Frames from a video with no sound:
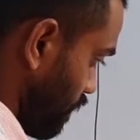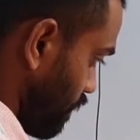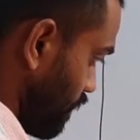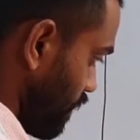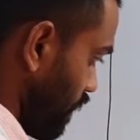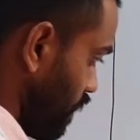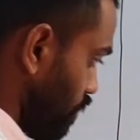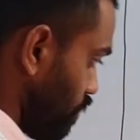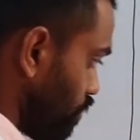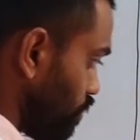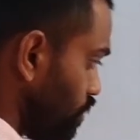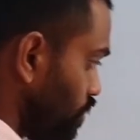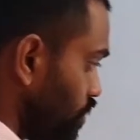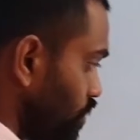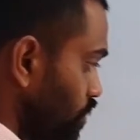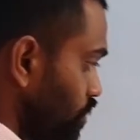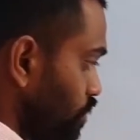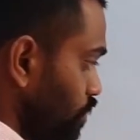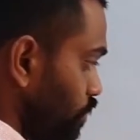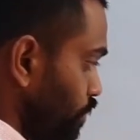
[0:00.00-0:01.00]
Now
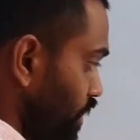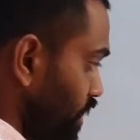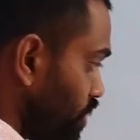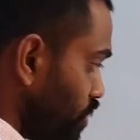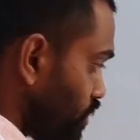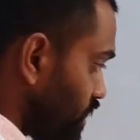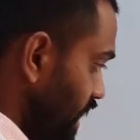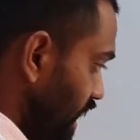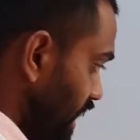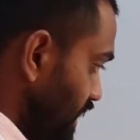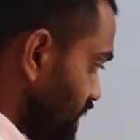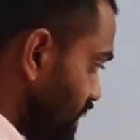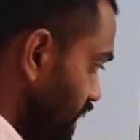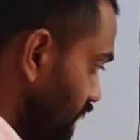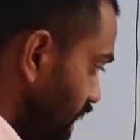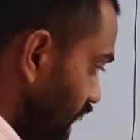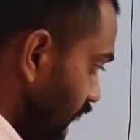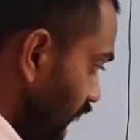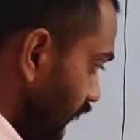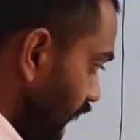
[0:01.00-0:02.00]
we know
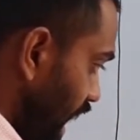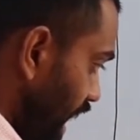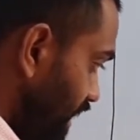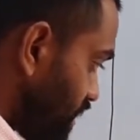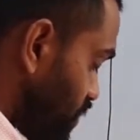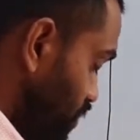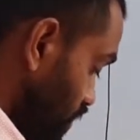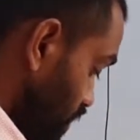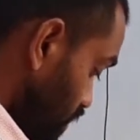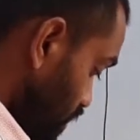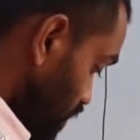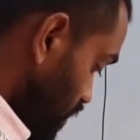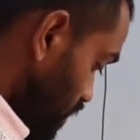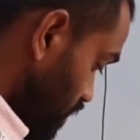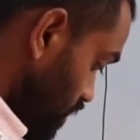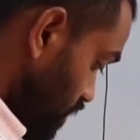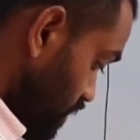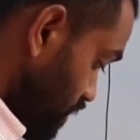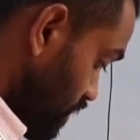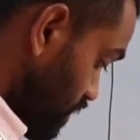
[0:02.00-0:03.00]
that
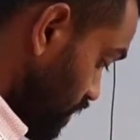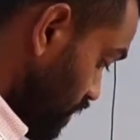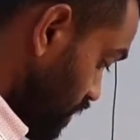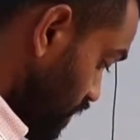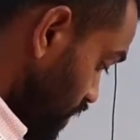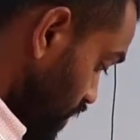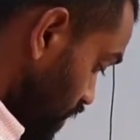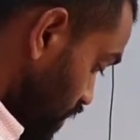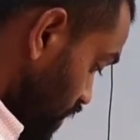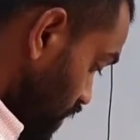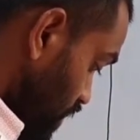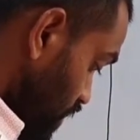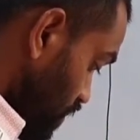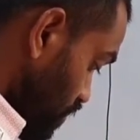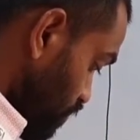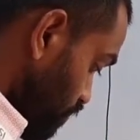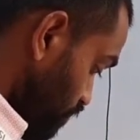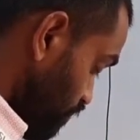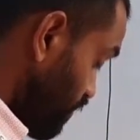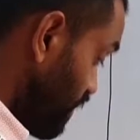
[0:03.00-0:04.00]
actin
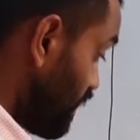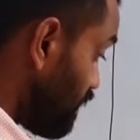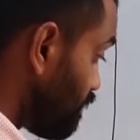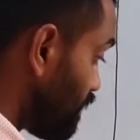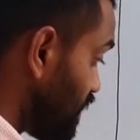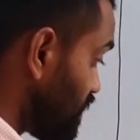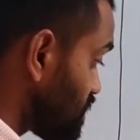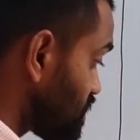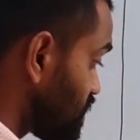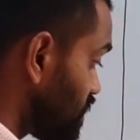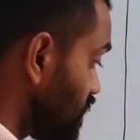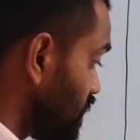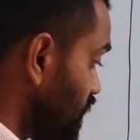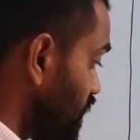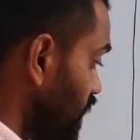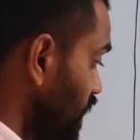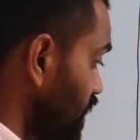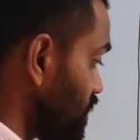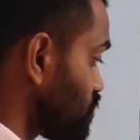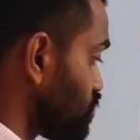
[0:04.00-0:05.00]
filaments
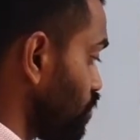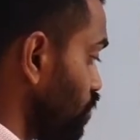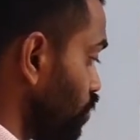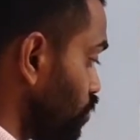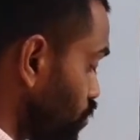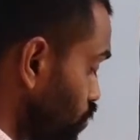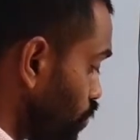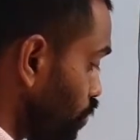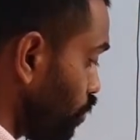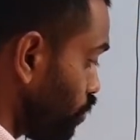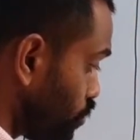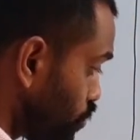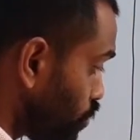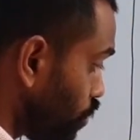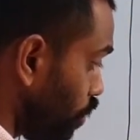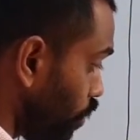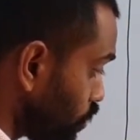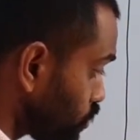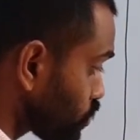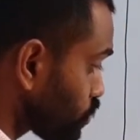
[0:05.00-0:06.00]
do
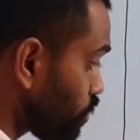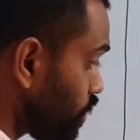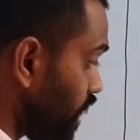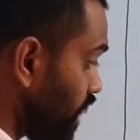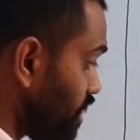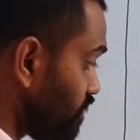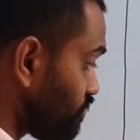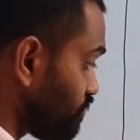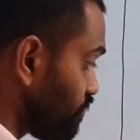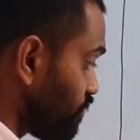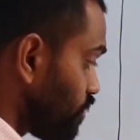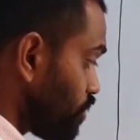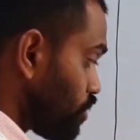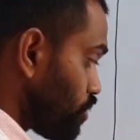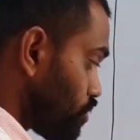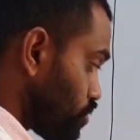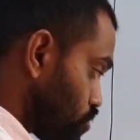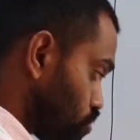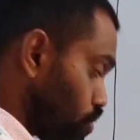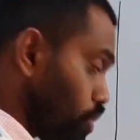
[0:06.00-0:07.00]
also have
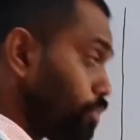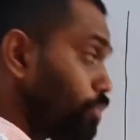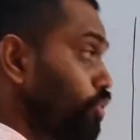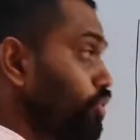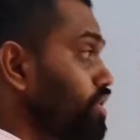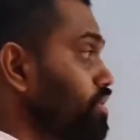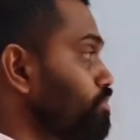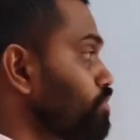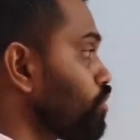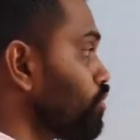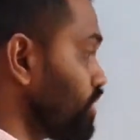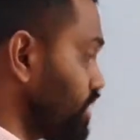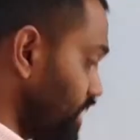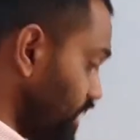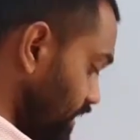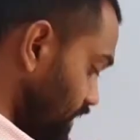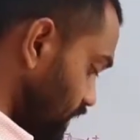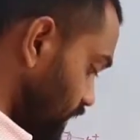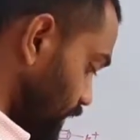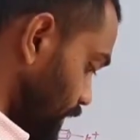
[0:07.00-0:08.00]
troponin
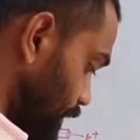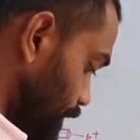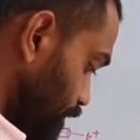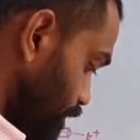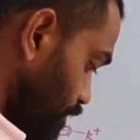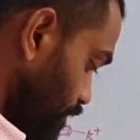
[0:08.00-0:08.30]
proteins,